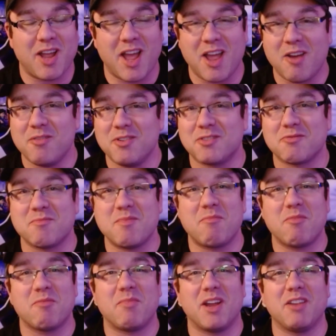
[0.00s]
I always
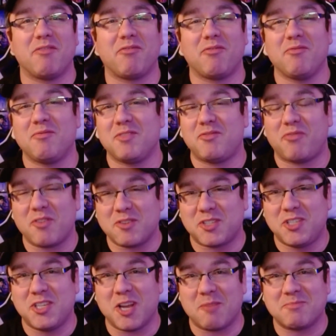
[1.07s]
remember my
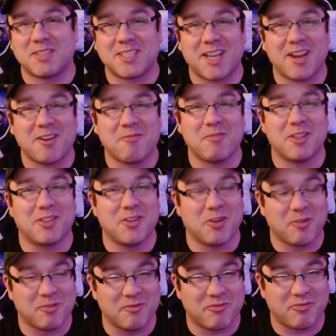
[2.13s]
first jump scare with
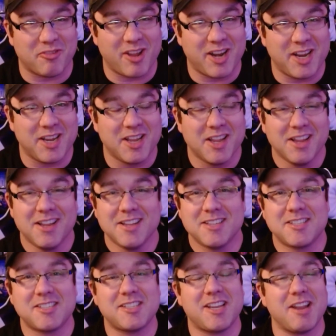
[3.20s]
Golden Freddy.
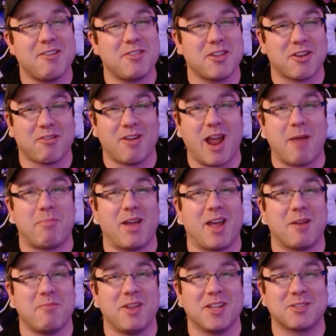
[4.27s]
Scared the crap
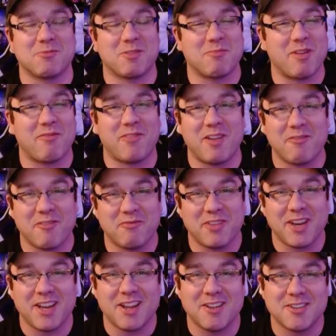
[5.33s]
out of me. It's one of my favorite
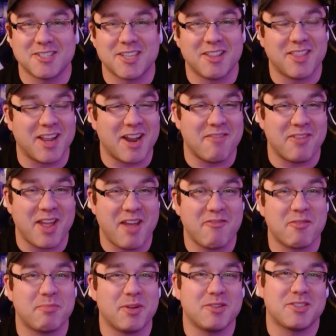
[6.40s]
videos that I've
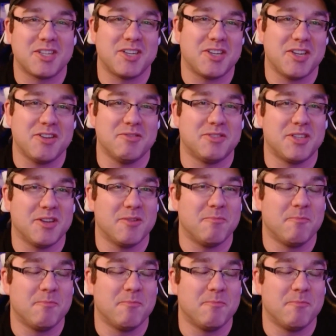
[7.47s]
ever posted to YouTube.